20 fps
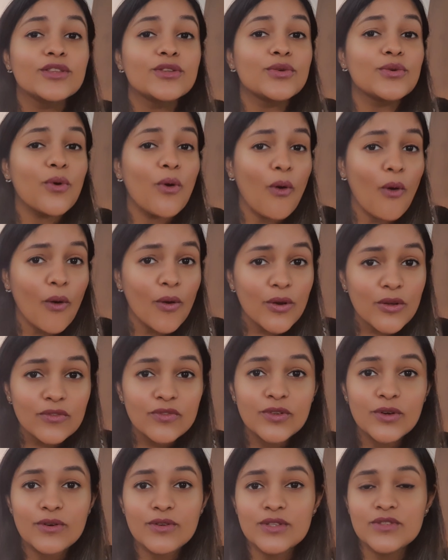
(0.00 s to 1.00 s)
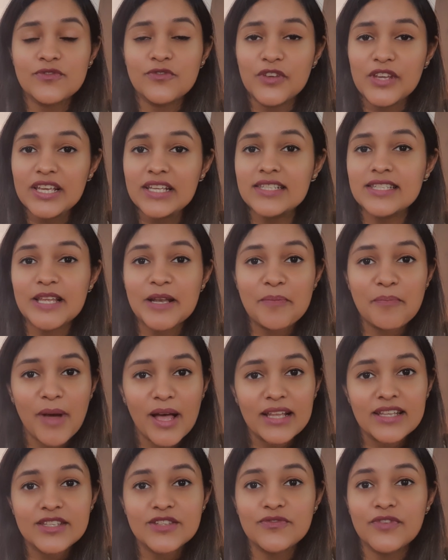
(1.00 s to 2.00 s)
through all of those weeks and
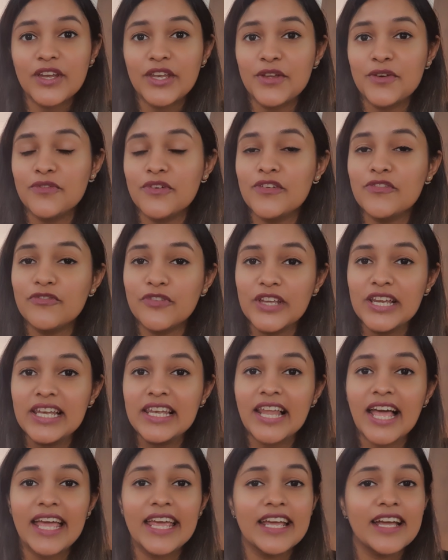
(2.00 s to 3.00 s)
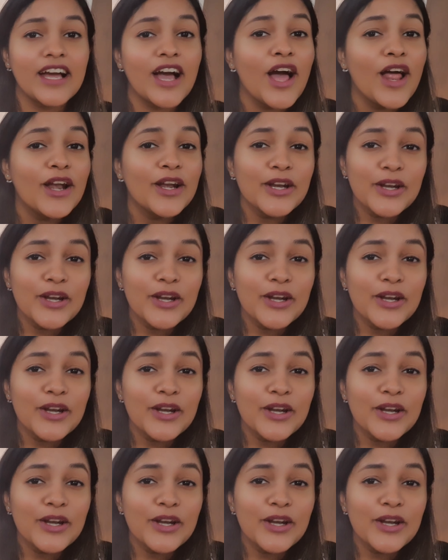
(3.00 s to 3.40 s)
months when you will feel like